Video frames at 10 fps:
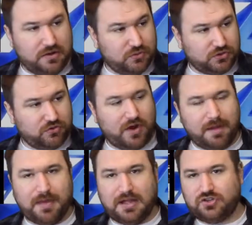It was a
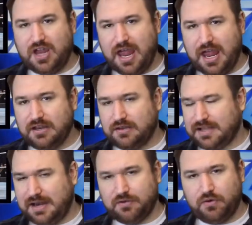great match.
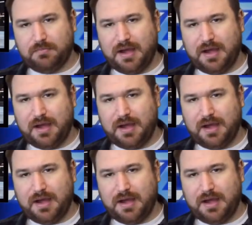Daniel on